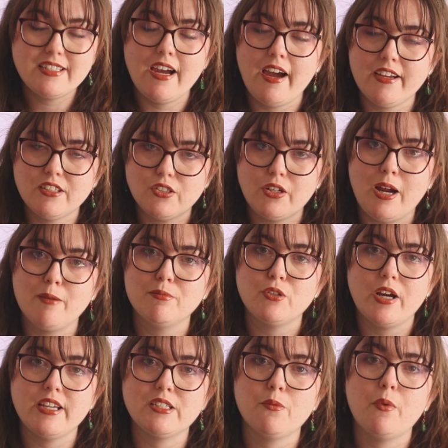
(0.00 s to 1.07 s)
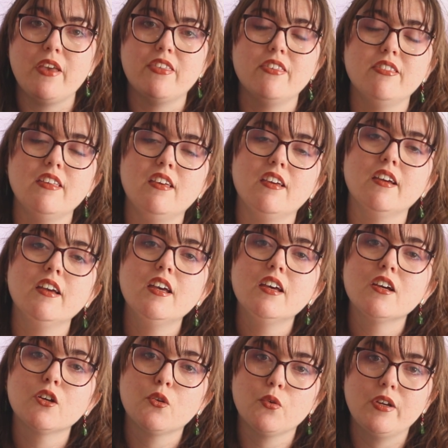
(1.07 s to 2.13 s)
tie strap dress with the
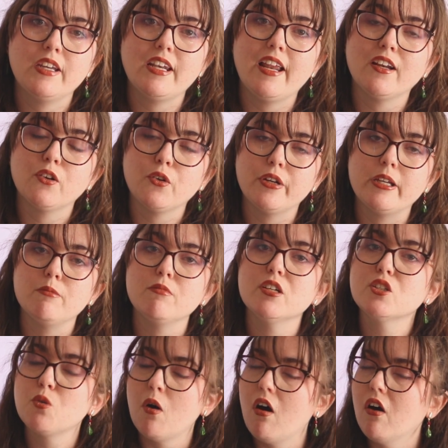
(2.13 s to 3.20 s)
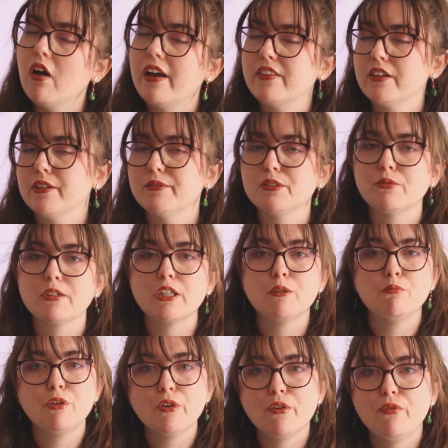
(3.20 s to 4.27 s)
green and cream toile. I thought it was really
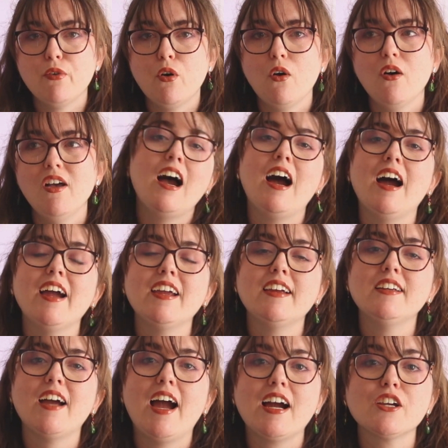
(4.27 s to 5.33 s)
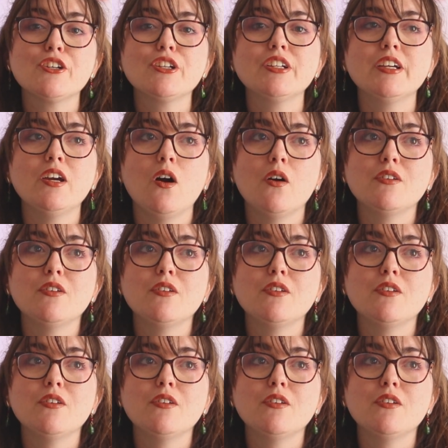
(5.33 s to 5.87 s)
beautiful. I actually